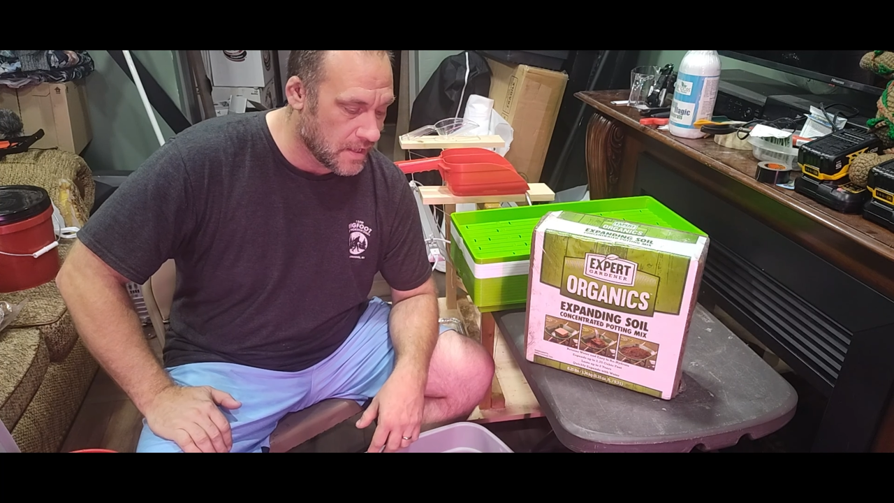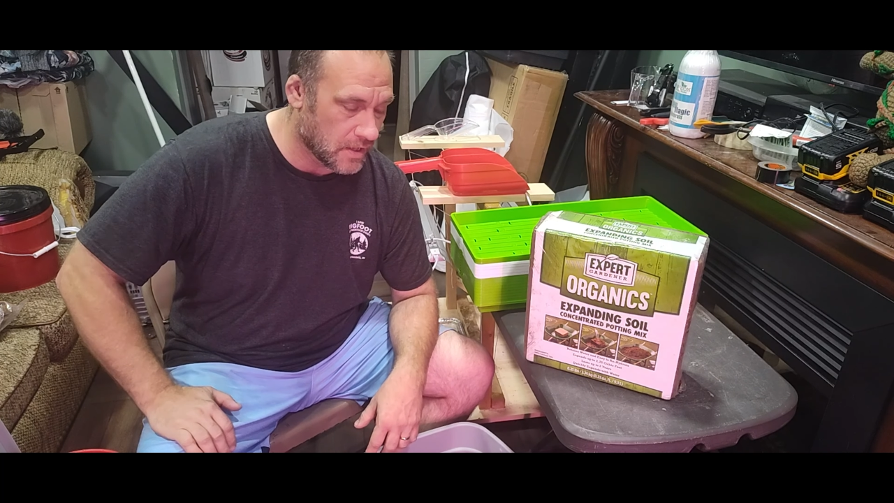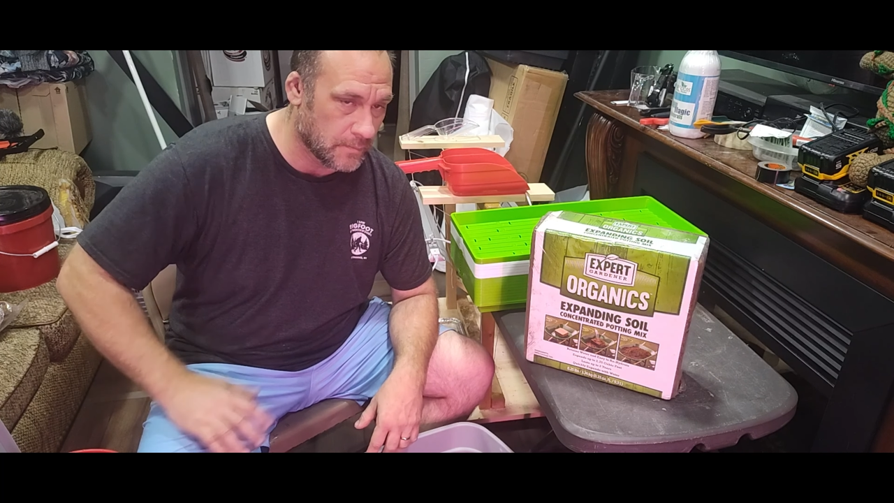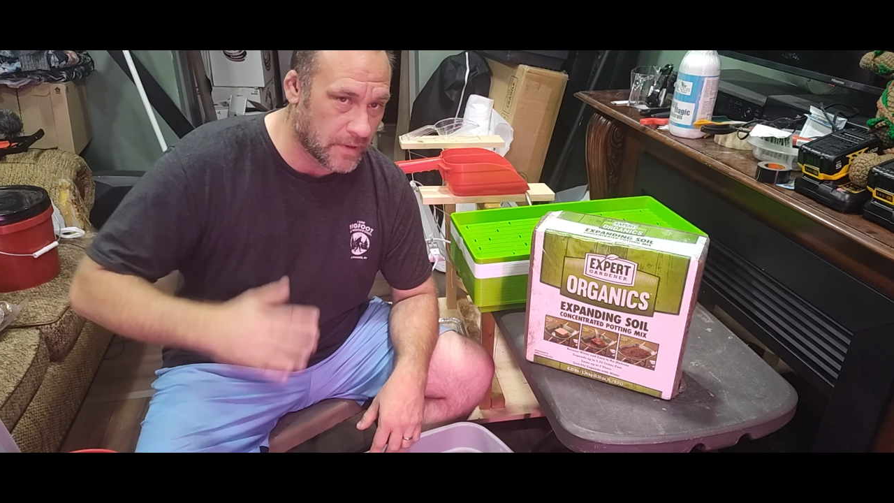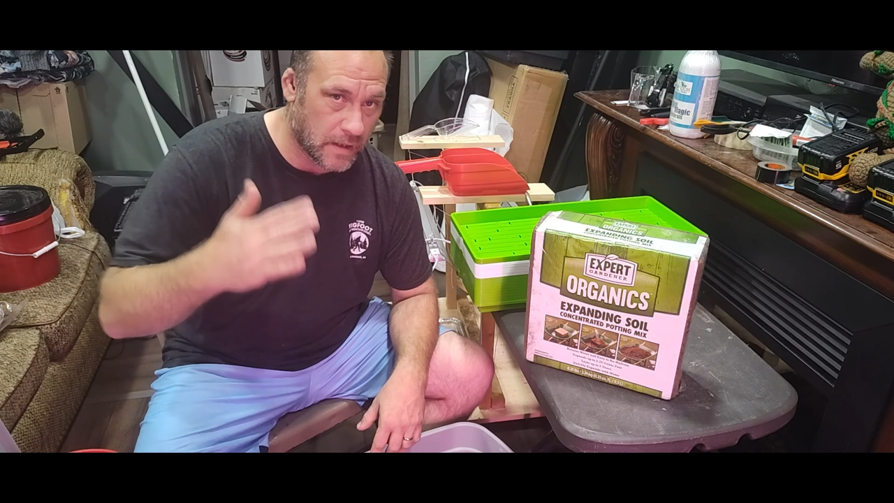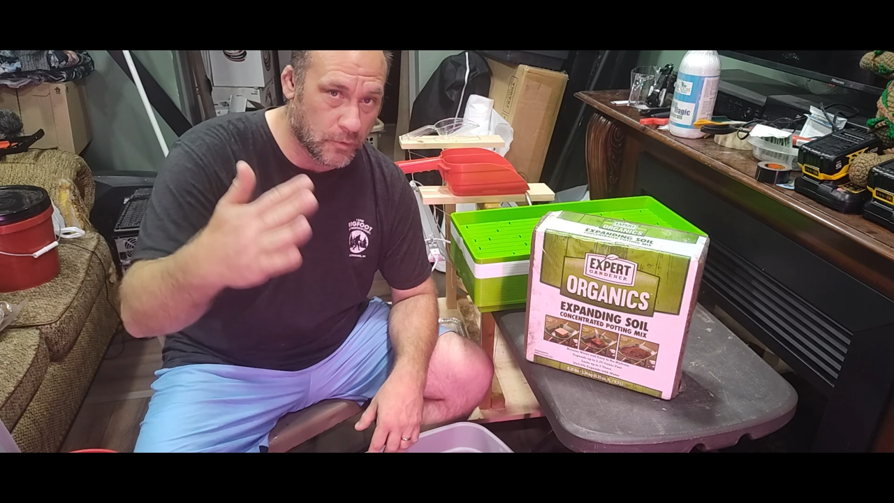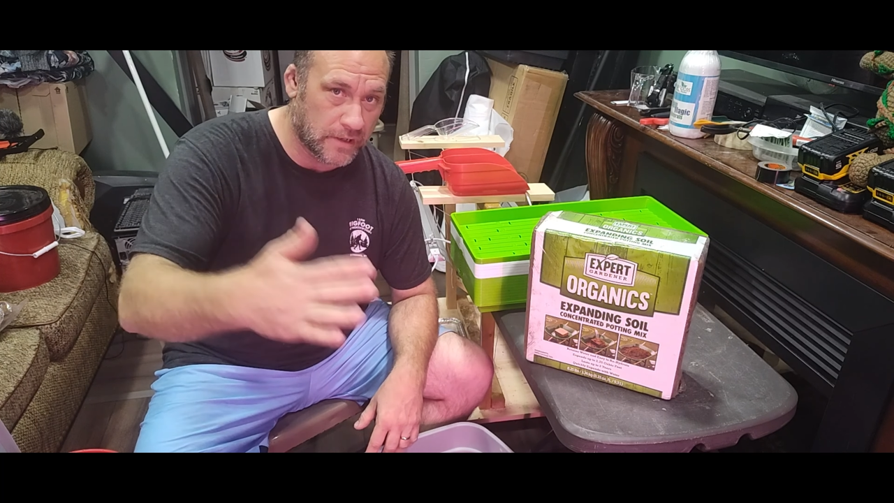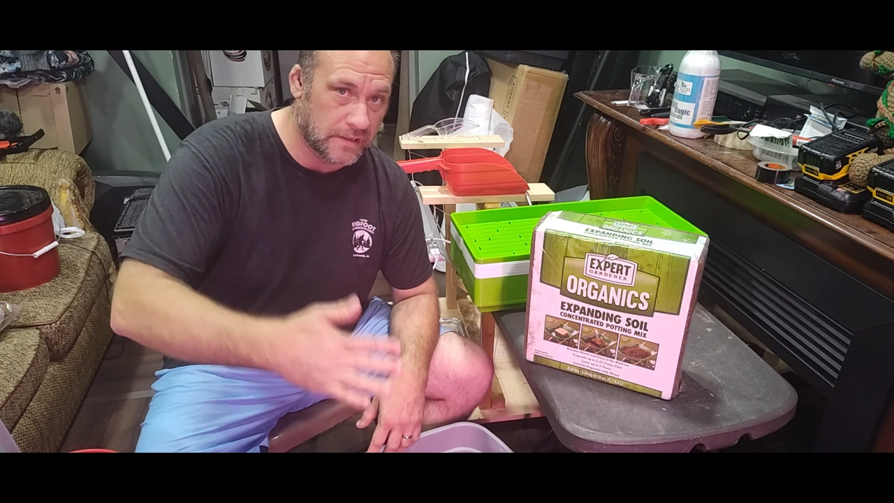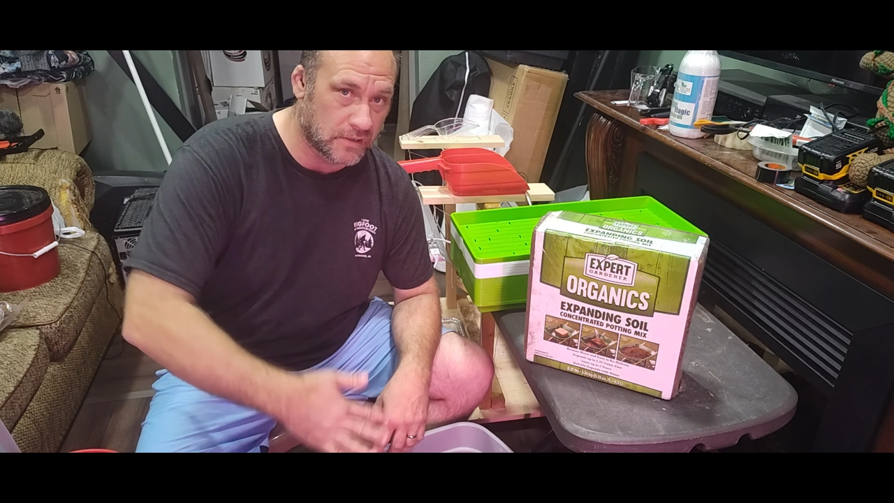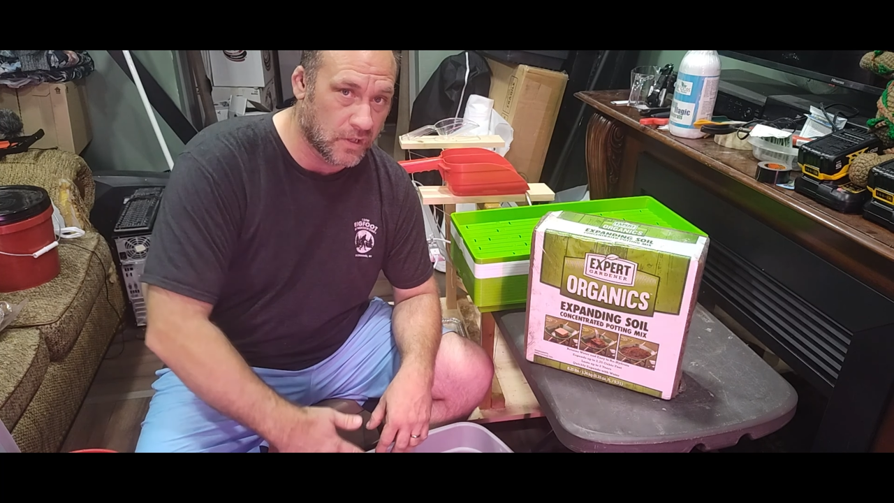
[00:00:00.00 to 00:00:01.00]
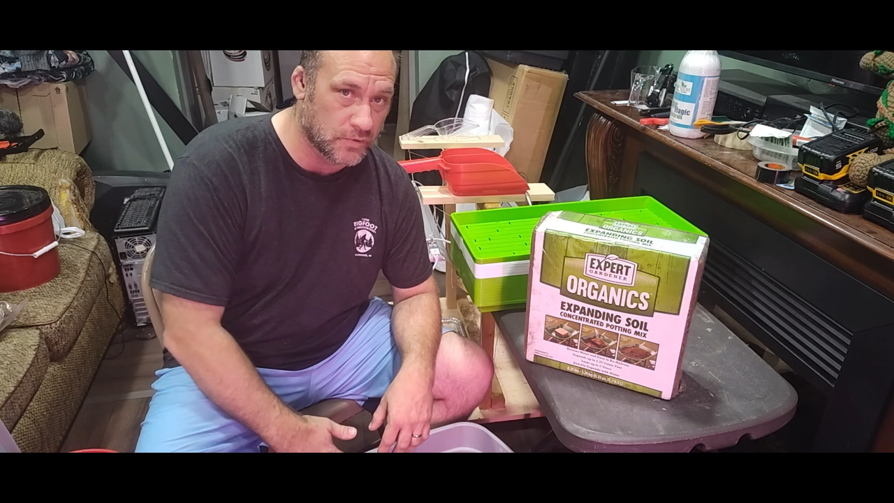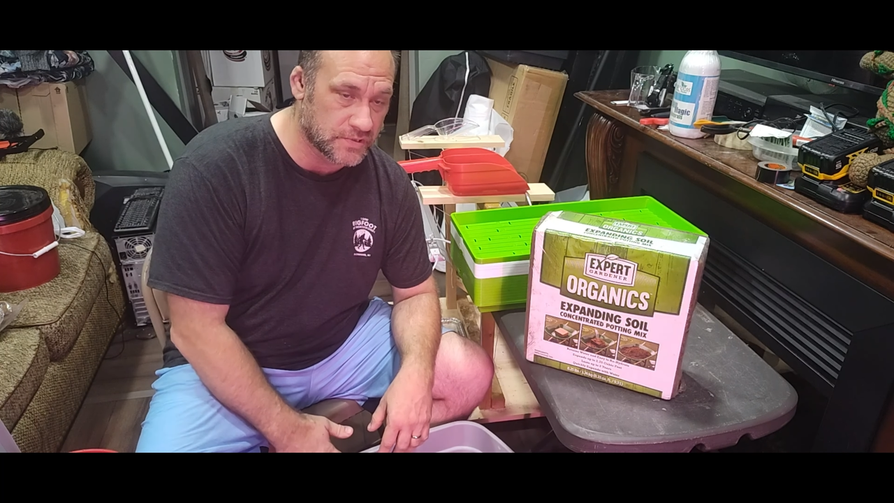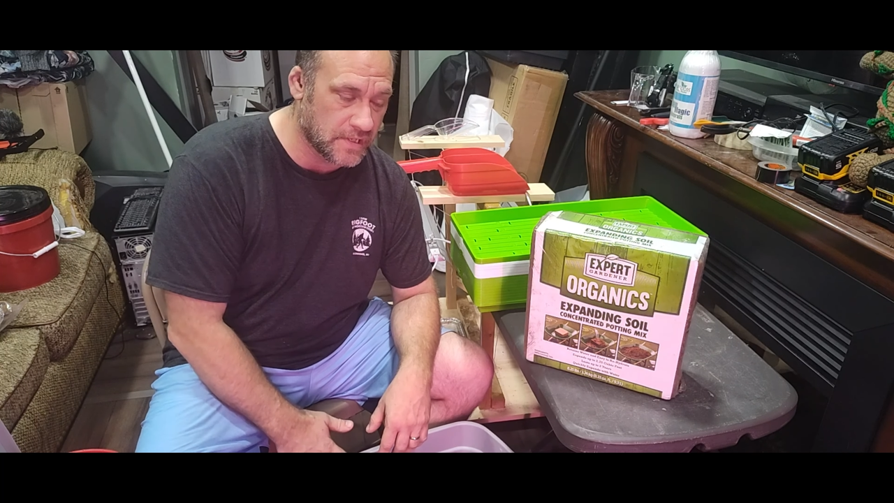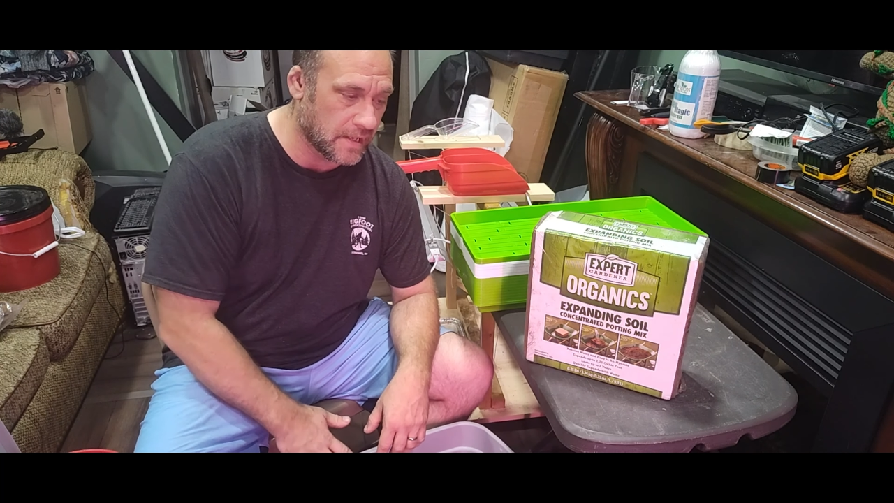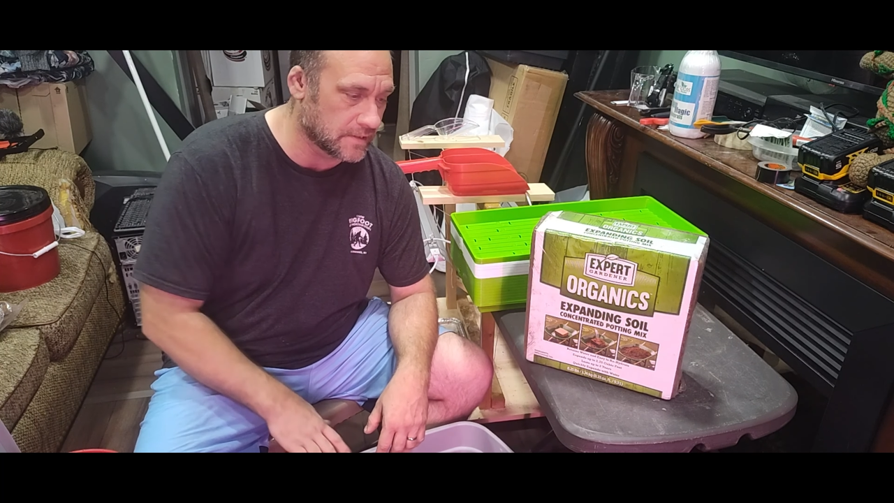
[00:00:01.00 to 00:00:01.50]
But I'll bring you in
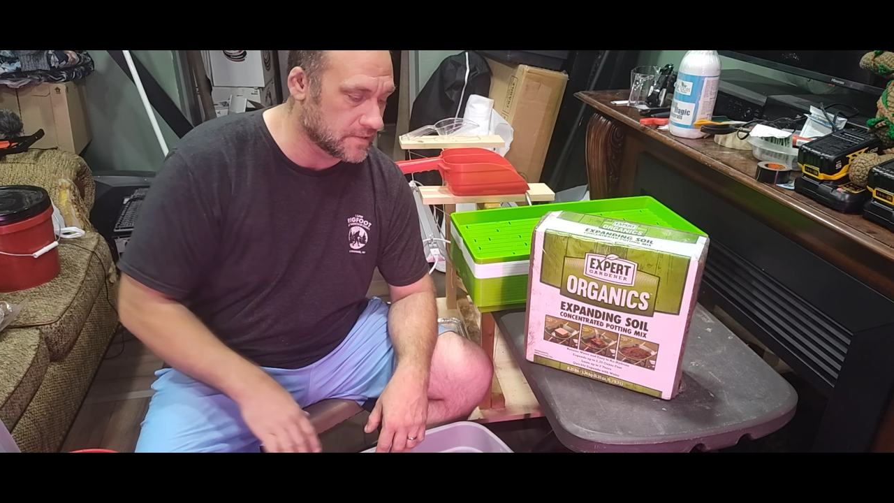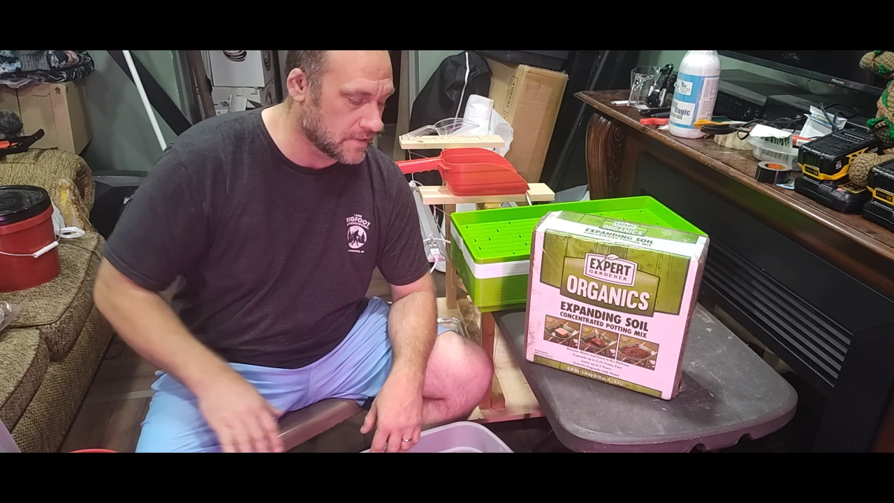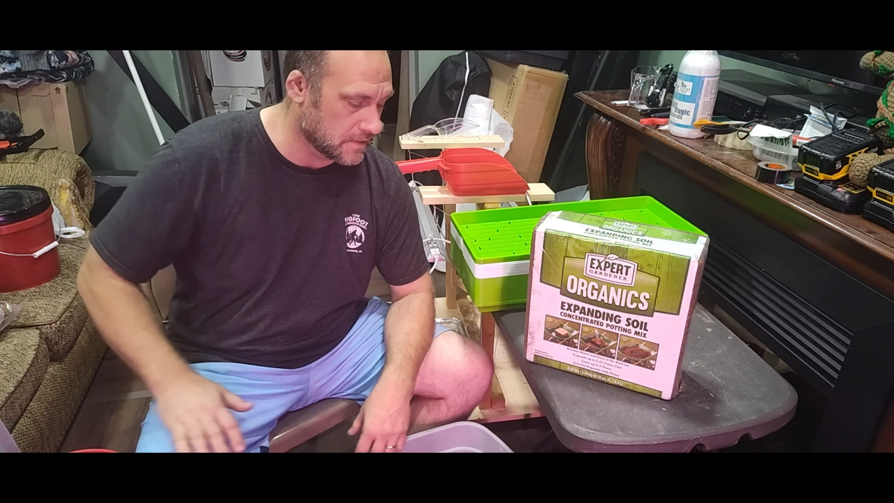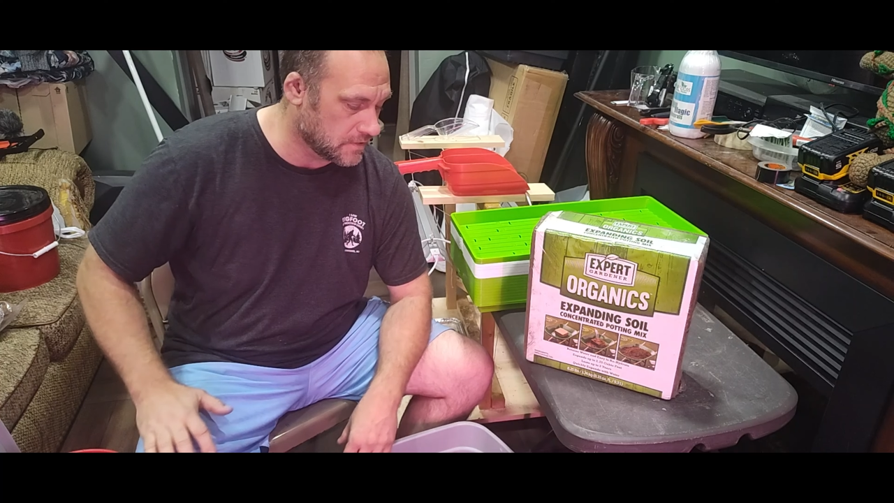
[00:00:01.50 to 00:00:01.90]
close next